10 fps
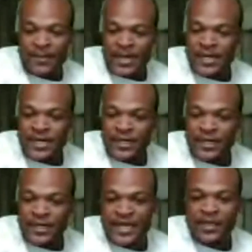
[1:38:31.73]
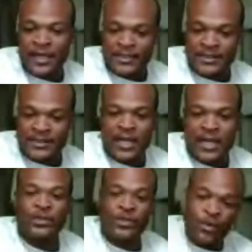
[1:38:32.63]
I didn't understand. Like I said, I
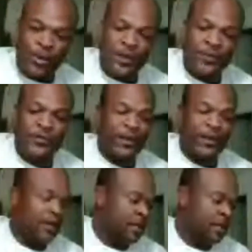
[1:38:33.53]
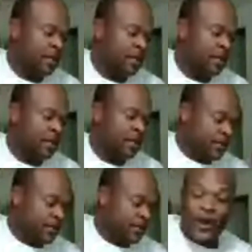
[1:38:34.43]
was new with the
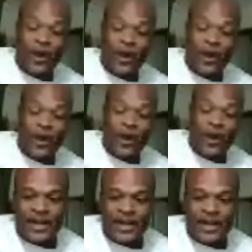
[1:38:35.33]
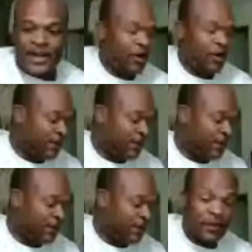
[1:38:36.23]
grading and all that, and I didn't know what the
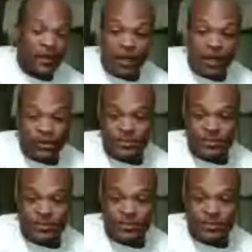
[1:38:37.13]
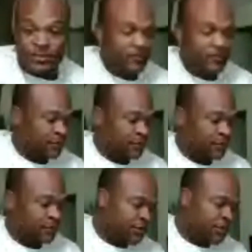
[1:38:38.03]
fuck the colors meant.
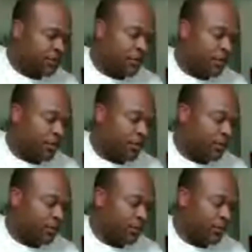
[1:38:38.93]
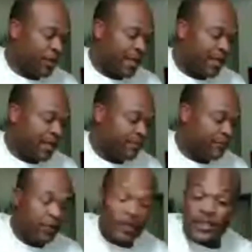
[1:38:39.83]
So when I
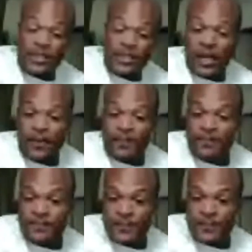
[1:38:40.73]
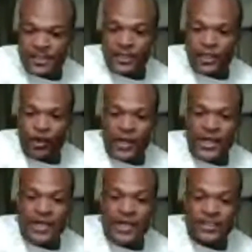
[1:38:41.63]
looked it up and seen the
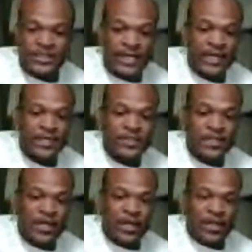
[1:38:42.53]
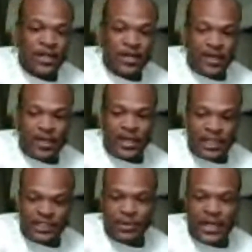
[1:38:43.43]
green, it just says, it
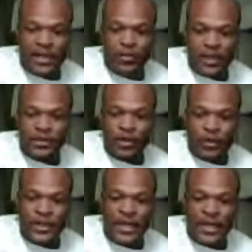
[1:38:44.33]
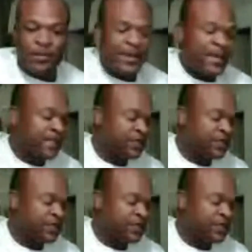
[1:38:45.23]
explained what the green label means.